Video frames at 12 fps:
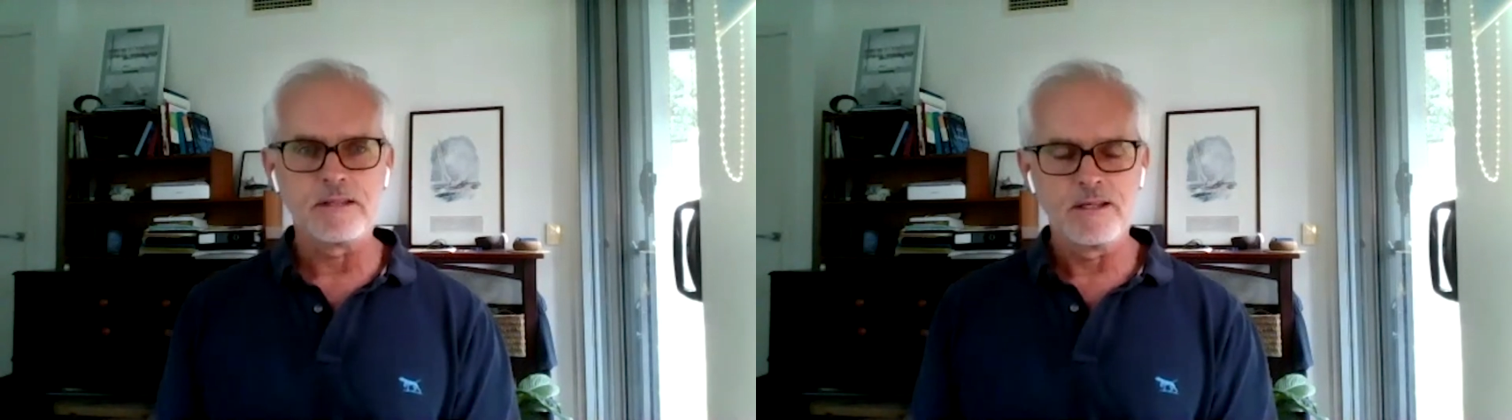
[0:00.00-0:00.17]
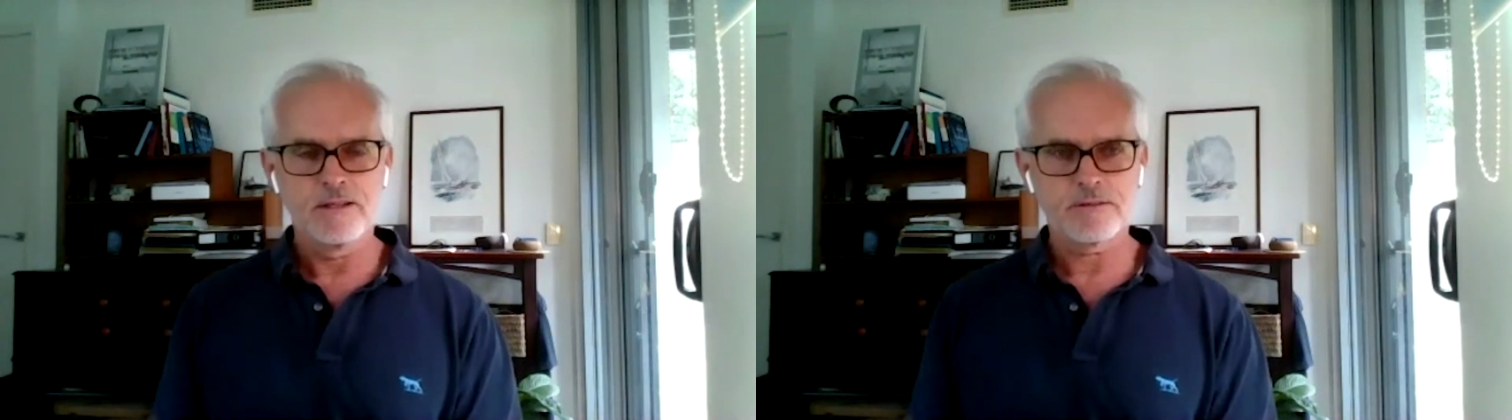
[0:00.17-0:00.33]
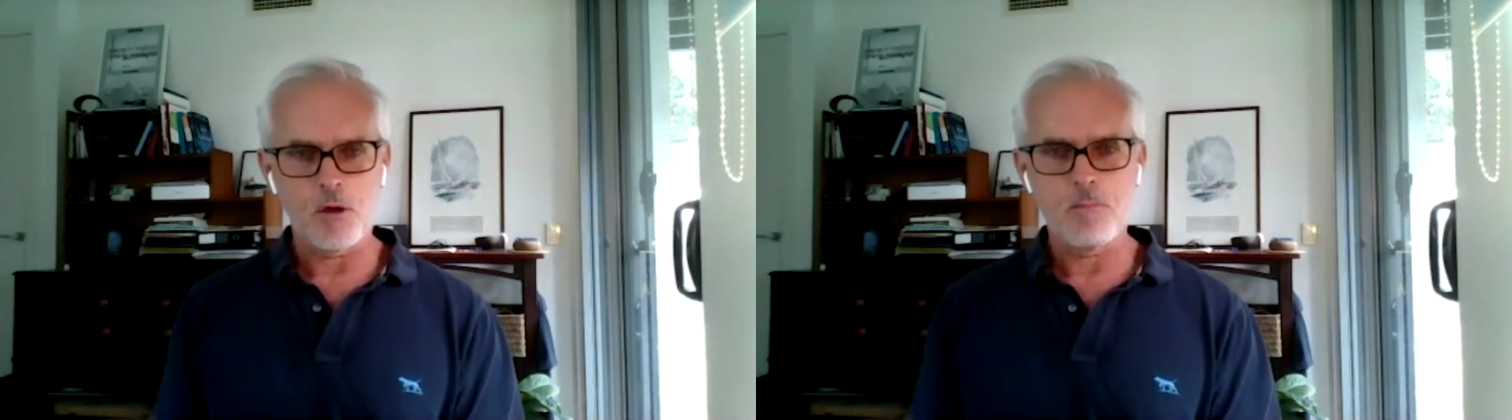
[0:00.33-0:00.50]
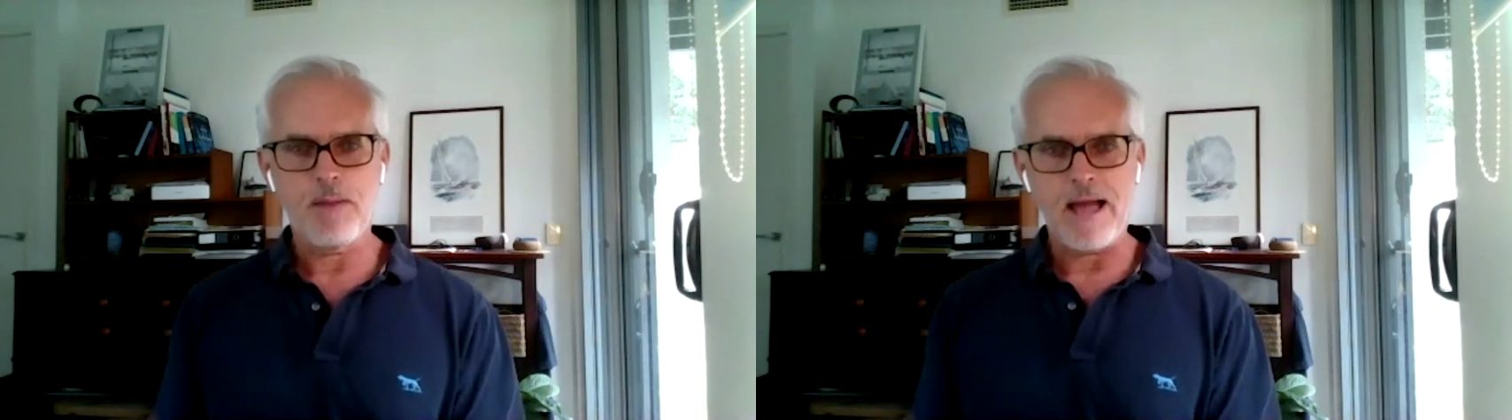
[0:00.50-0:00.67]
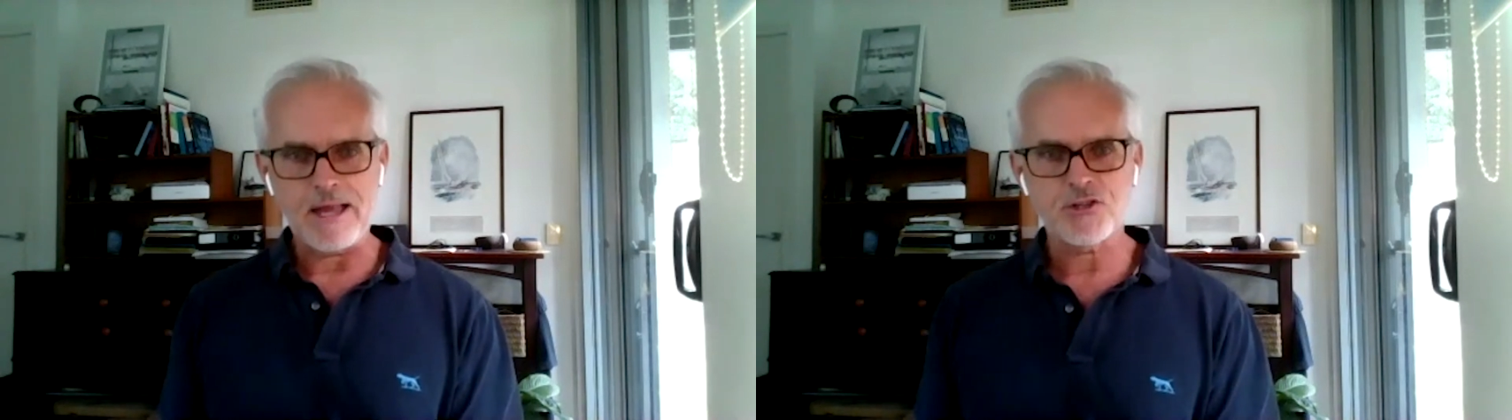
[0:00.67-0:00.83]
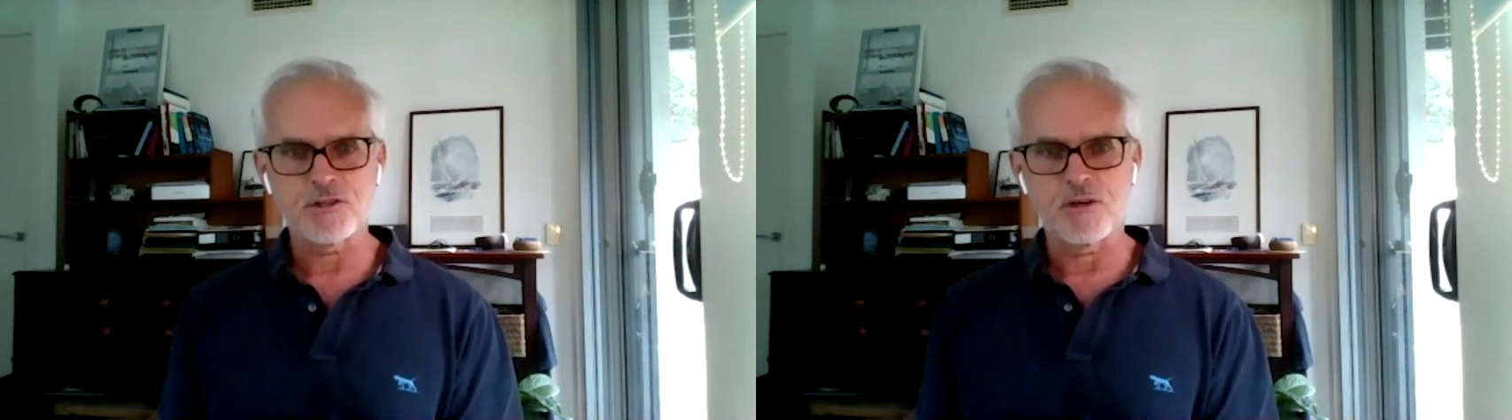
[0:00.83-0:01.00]
so
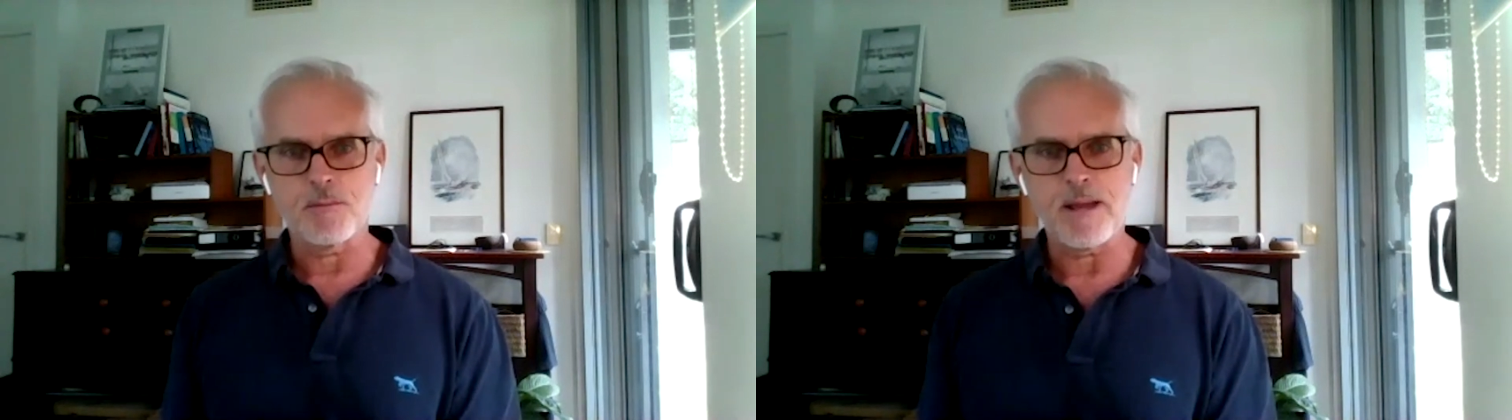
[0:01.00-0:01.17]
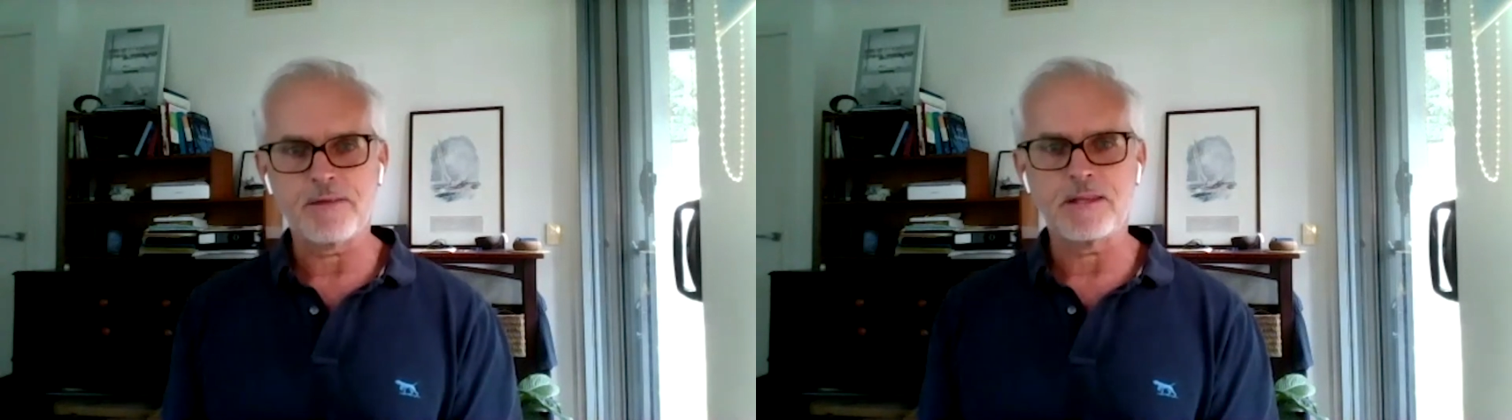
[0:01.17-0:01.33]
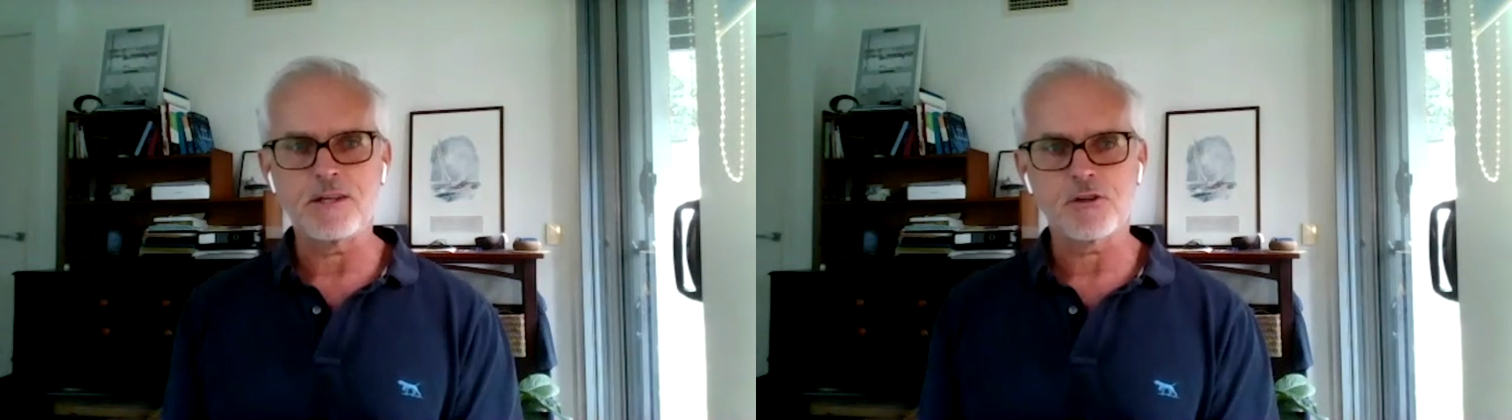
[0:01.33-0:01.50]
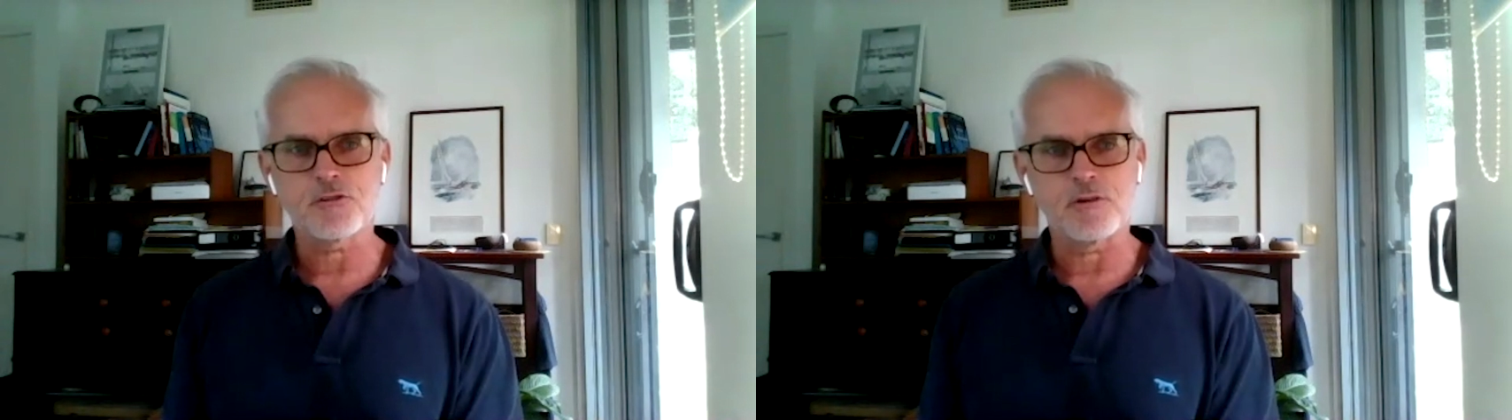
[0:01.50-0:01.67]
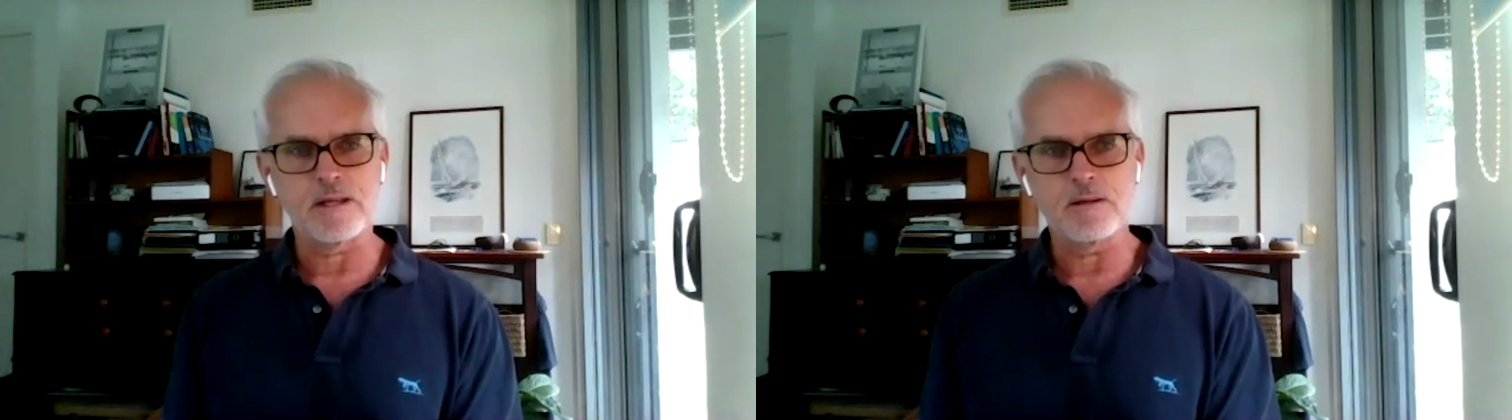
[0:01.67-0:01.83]
passionate about the industry?